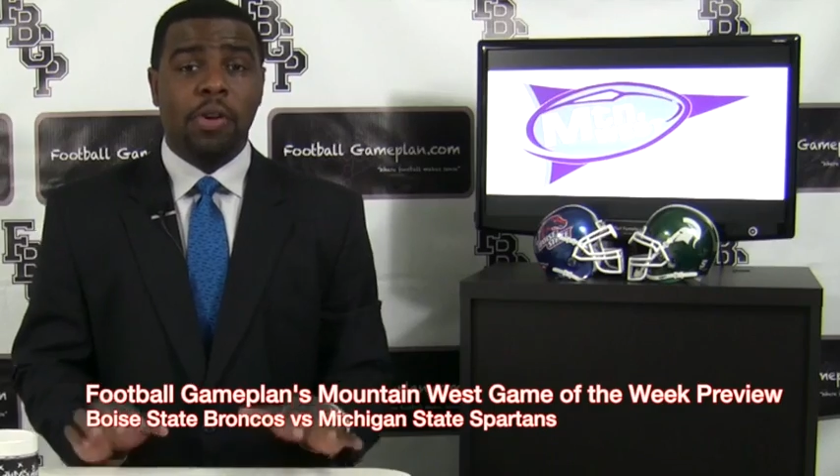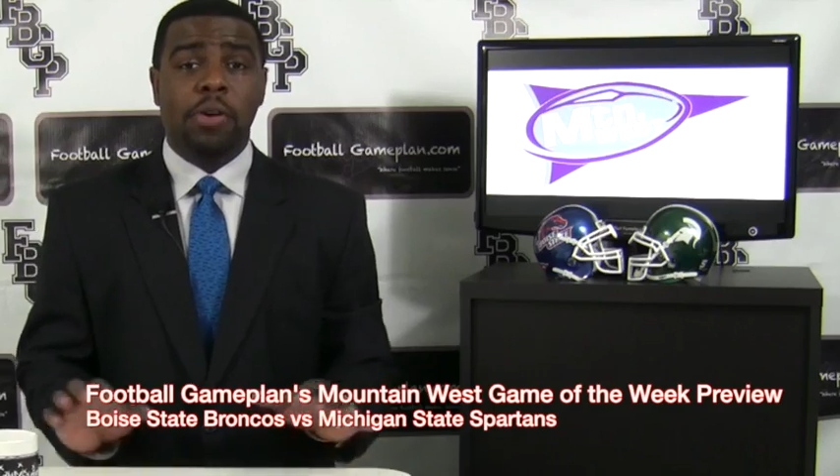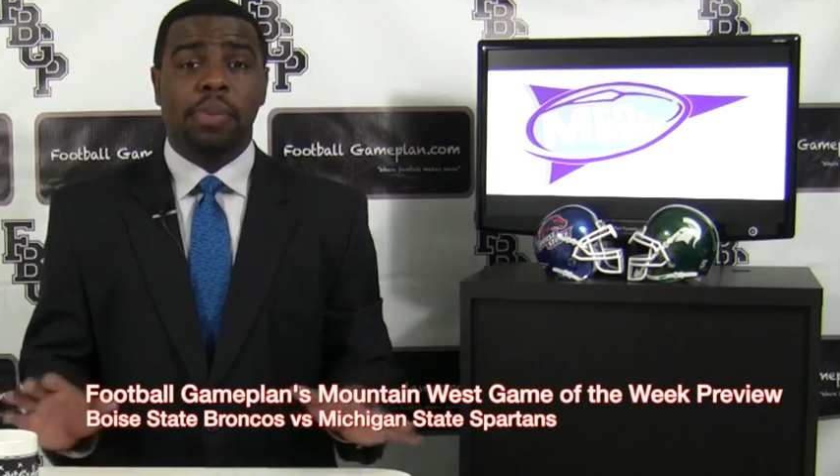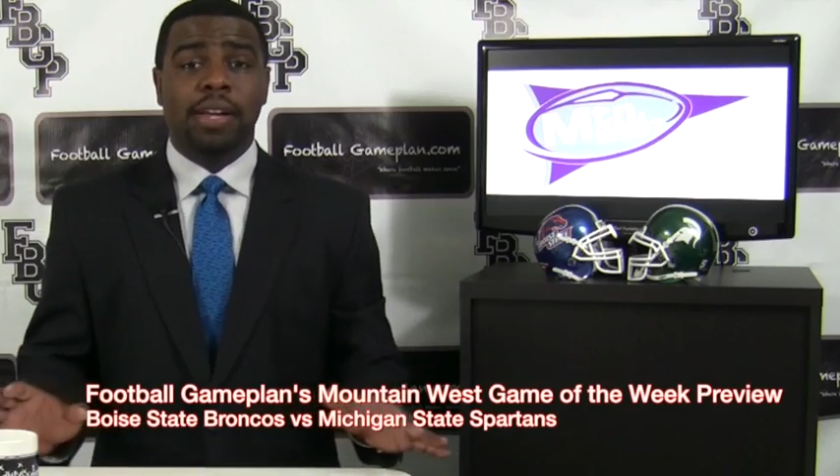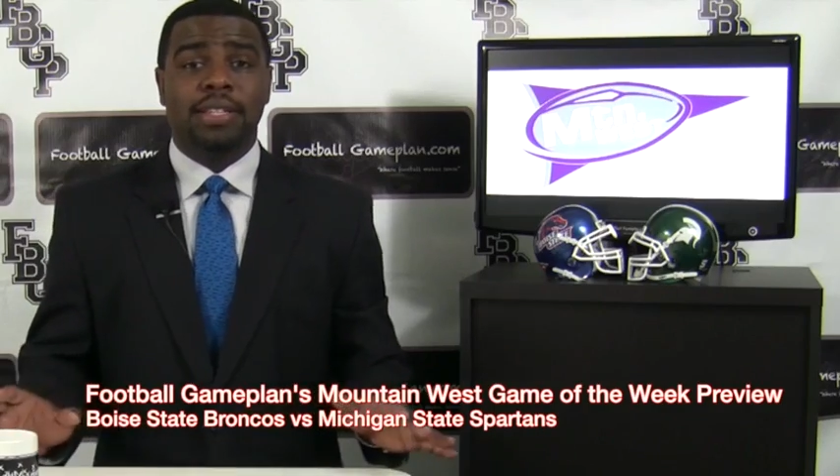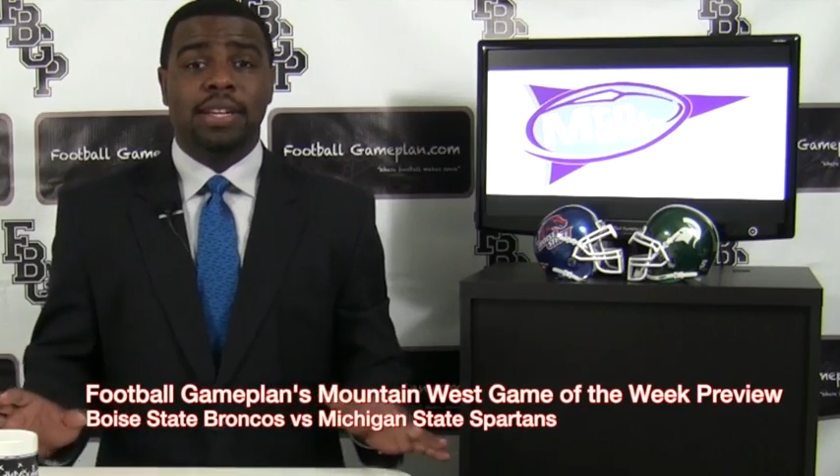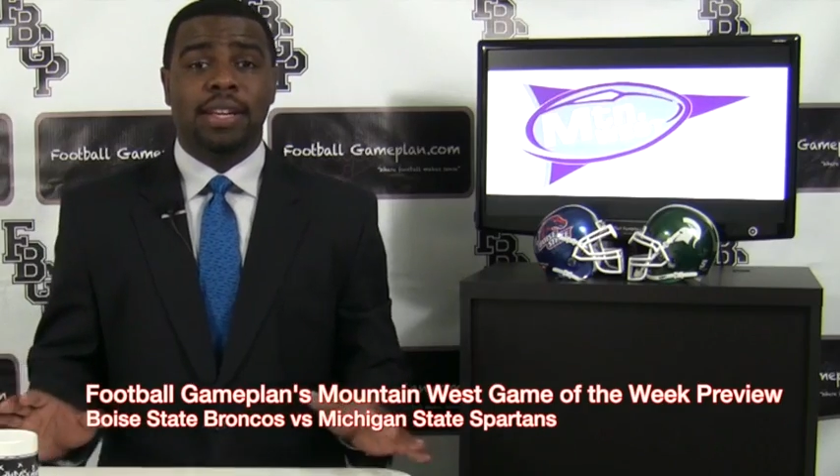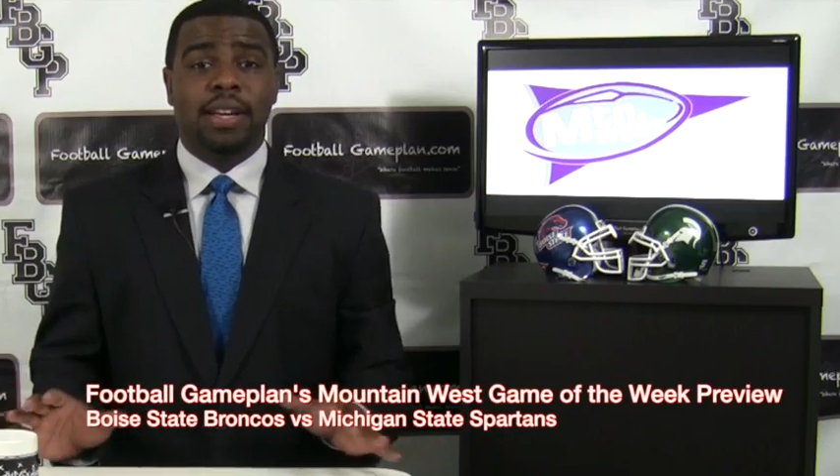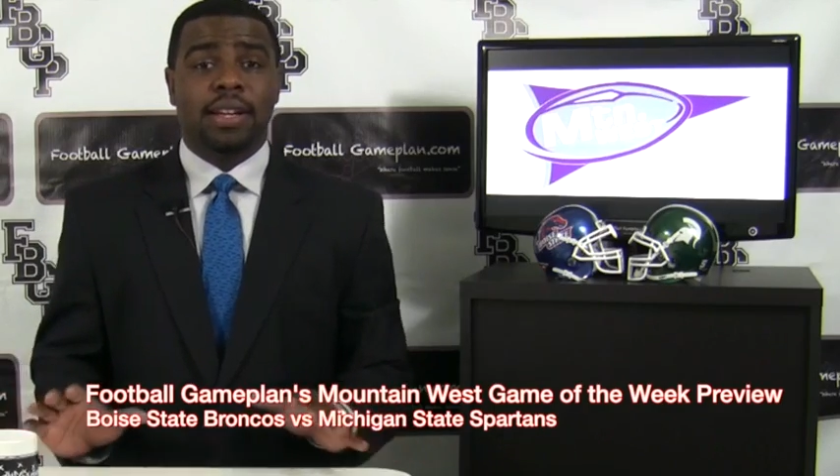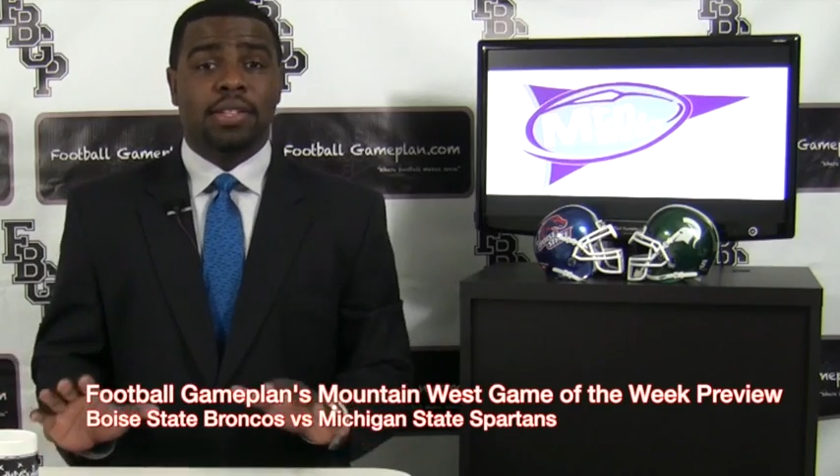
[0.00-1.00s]
They're
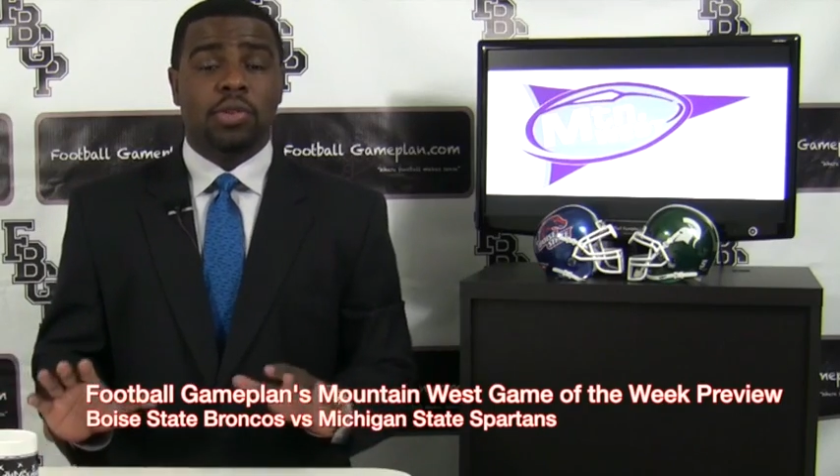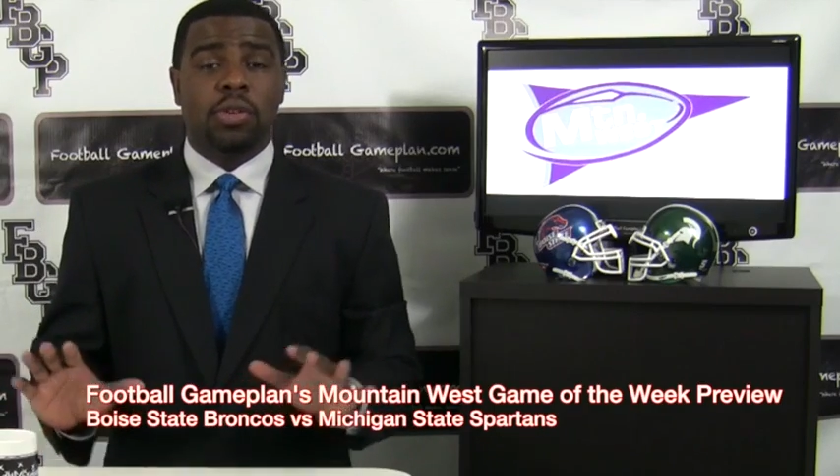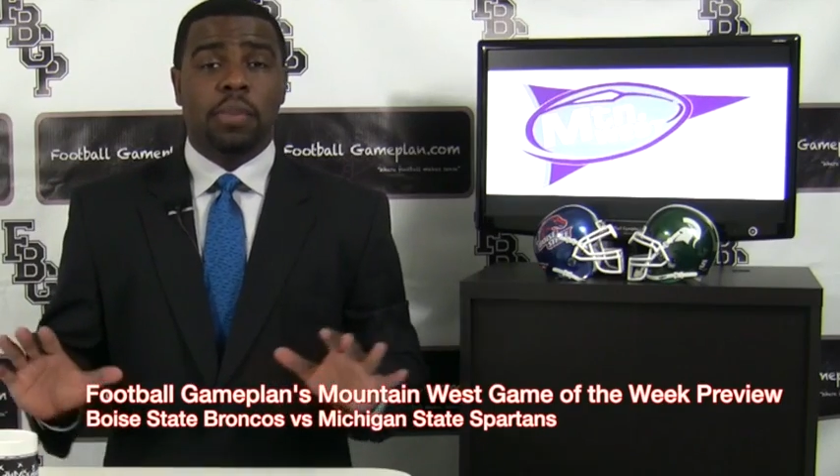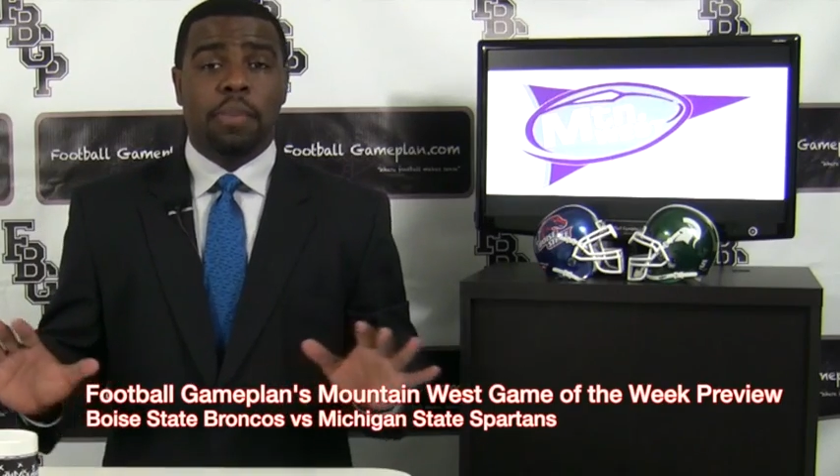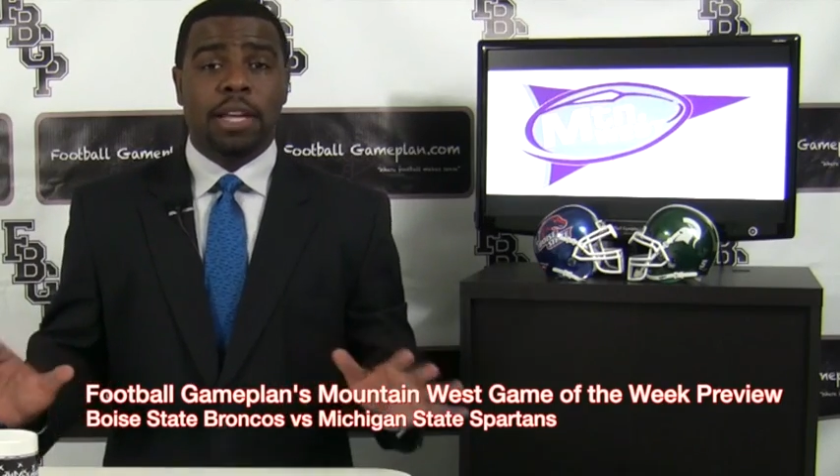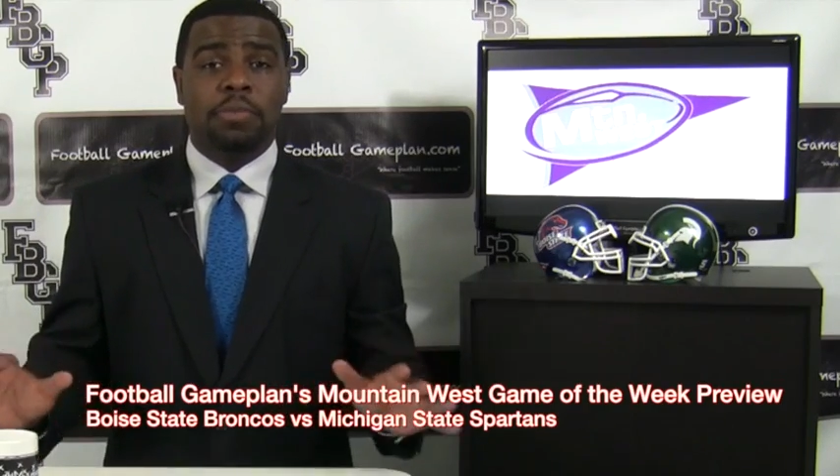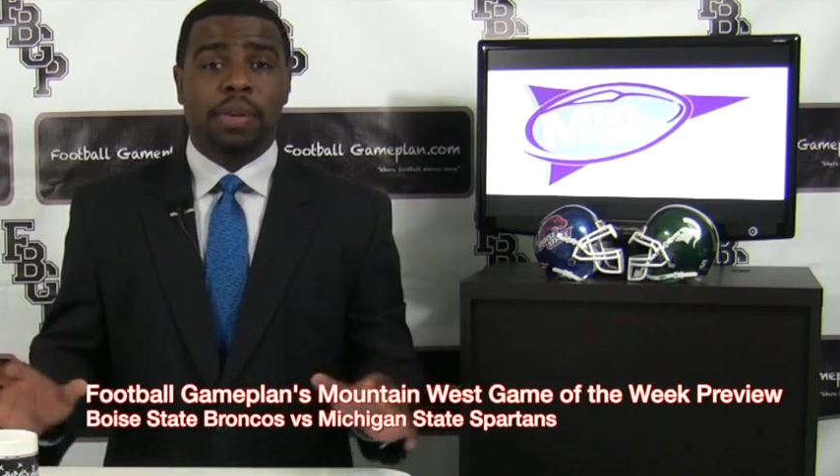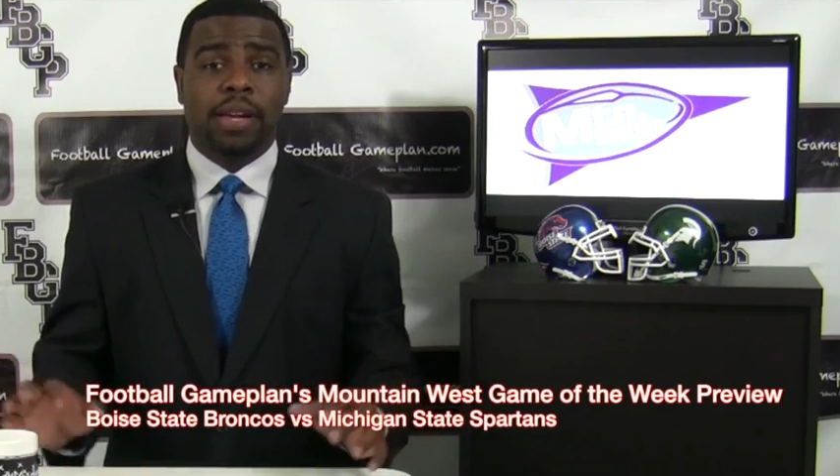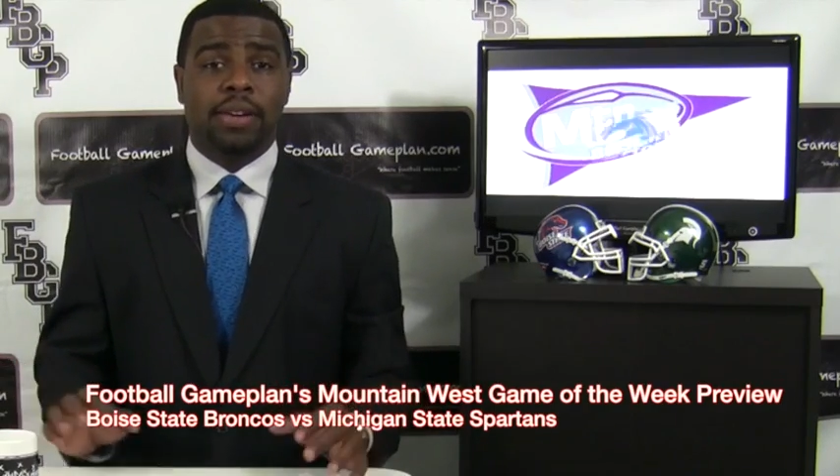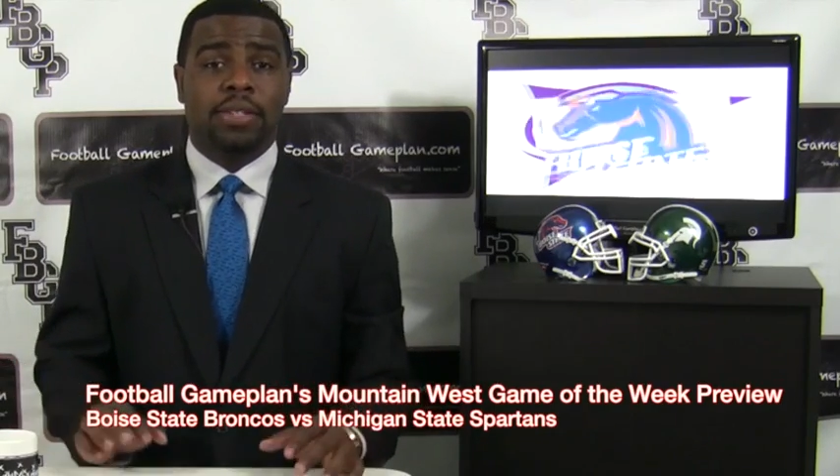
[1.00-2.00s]
replacing two of the best
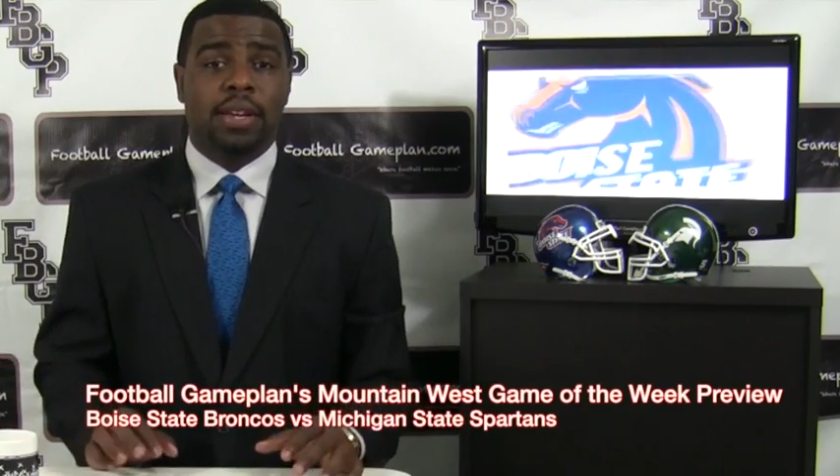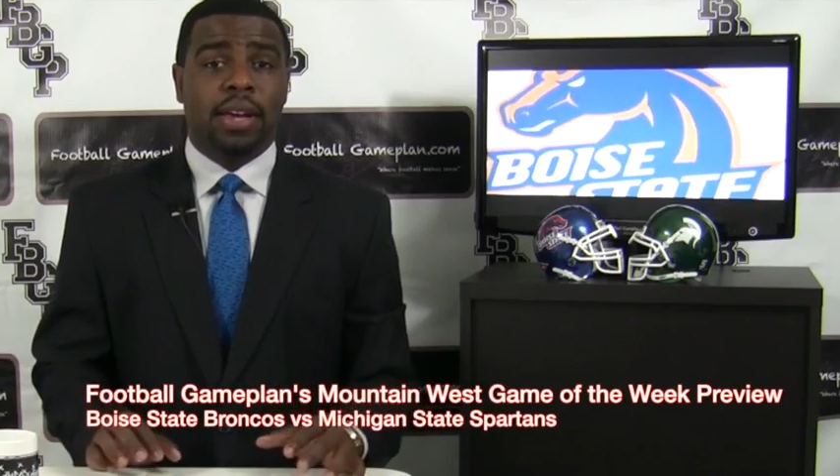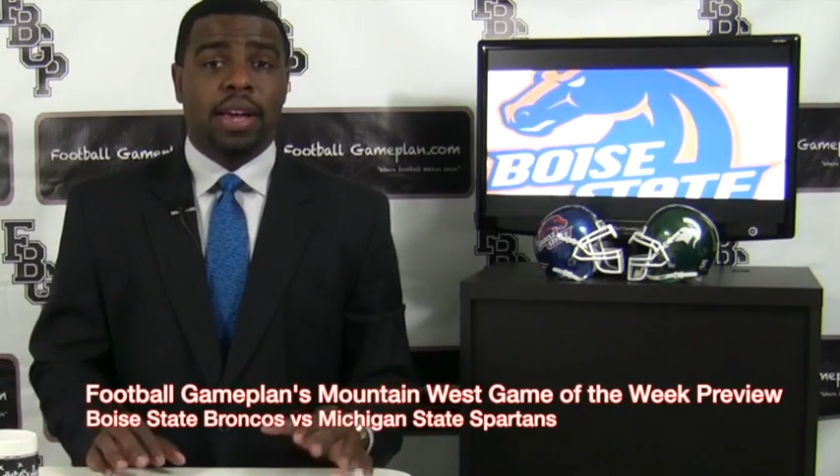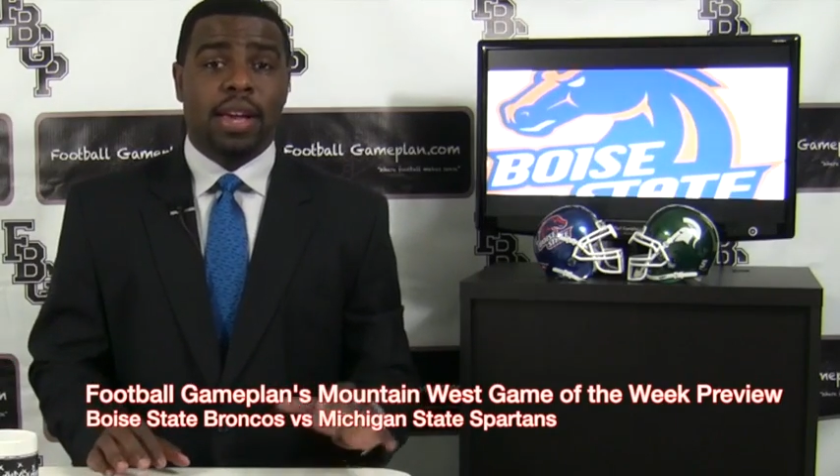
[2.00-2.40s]
players